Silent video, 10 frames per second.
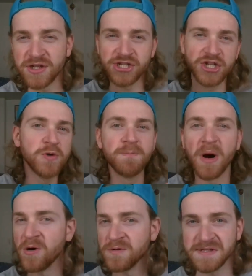the two
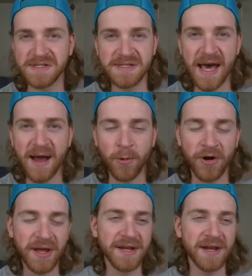boats that we're
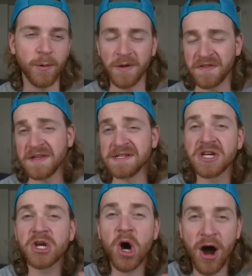in here with
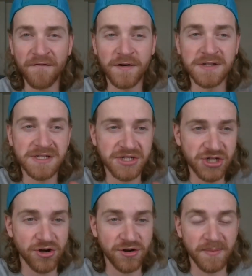these conference
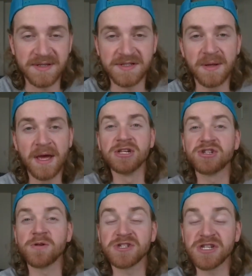tournaments.
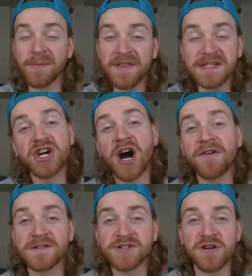So some of these
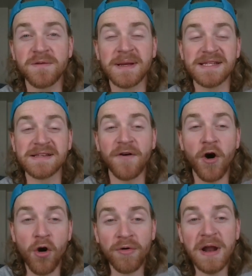conference tournaments have
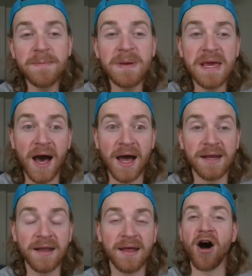already
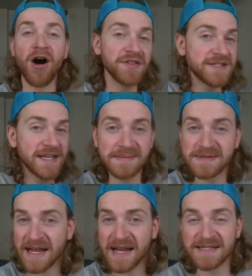begun. All the teams,
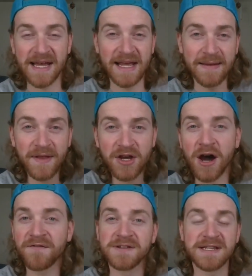like I said, in the
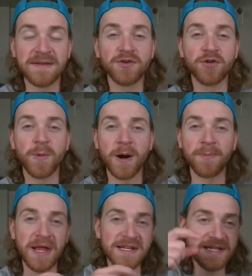conference, in the group, are
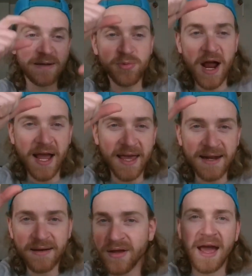placed in a
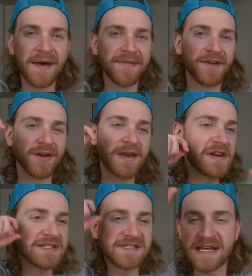bracket, and they're given
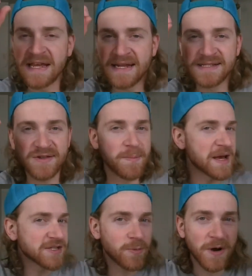a seed. So the
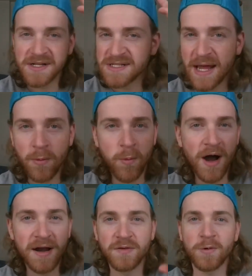best one is like
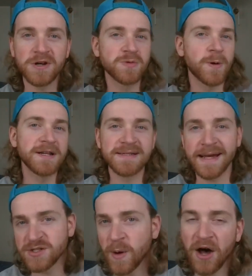1, and the worst one is
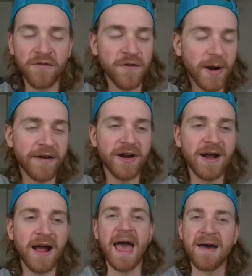like 12 or whatever,
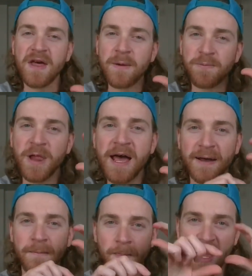and they
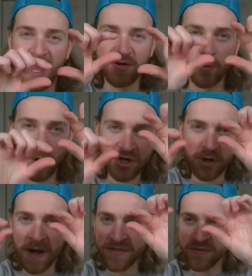play. and you work
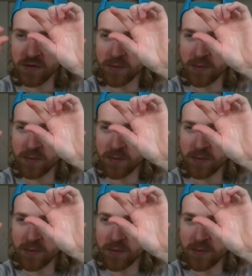your way through